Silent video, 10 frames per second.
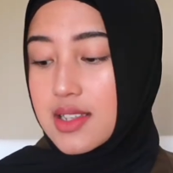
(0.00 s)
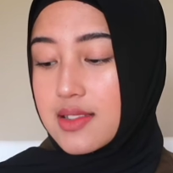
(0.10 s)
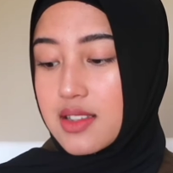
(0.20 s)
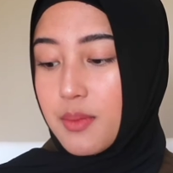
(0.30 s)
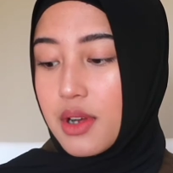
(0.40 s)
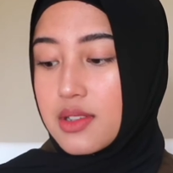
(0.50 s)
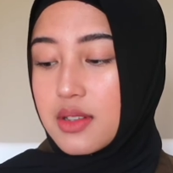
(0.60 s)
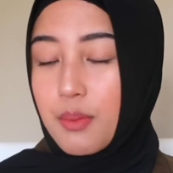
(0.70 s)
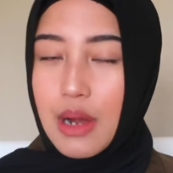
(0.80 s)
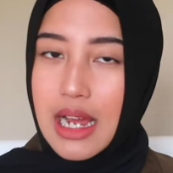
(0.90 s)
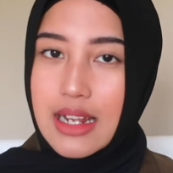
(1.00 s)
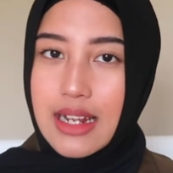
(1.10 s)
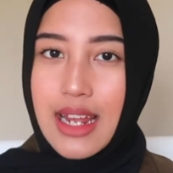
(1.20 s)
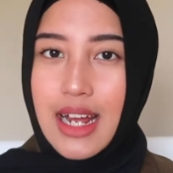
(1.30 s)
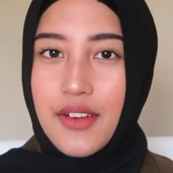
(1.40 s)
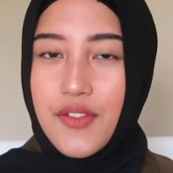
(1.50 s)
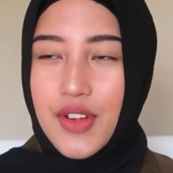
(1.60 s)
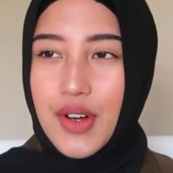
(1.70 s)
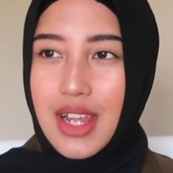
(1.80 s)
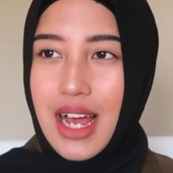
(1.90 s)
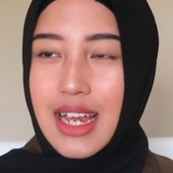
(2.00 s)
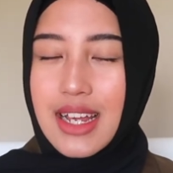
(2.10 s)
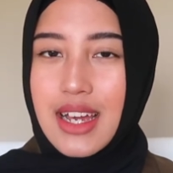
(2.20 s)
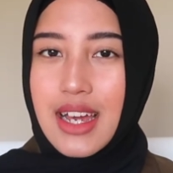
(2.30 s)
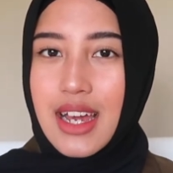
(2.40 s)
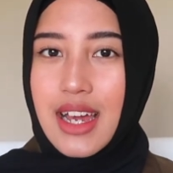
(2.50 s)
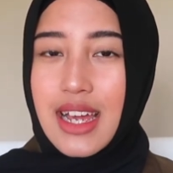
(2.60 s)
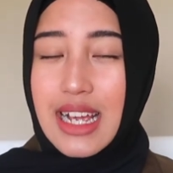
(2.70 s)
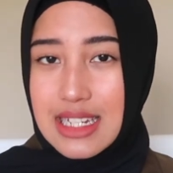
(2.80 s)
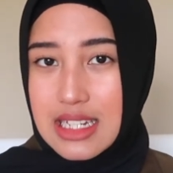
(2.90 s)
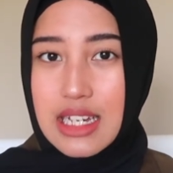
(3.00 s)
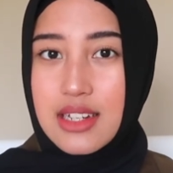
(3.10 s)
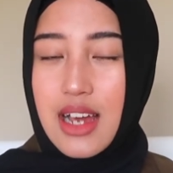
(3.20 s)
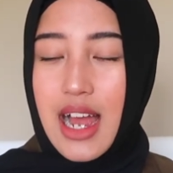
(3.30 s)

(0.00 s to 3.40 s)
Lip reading: This is supposed to brighten, and I feel like it did.